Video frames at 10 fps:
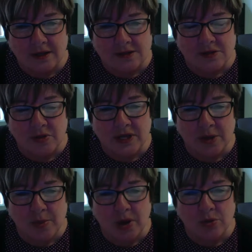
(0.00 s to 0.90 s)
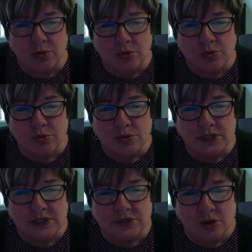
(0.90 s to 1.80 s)
So think about who
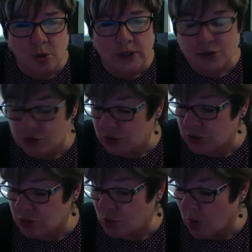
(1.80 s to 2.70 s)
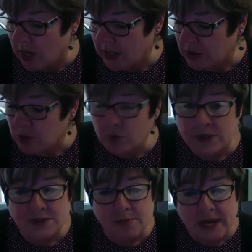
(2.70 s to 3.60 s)
is going to do what, who
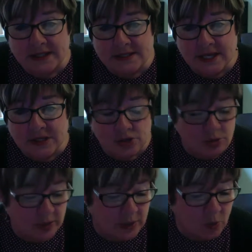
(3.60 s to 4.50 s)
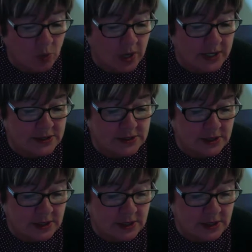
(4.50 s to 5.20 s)
is best at doing what,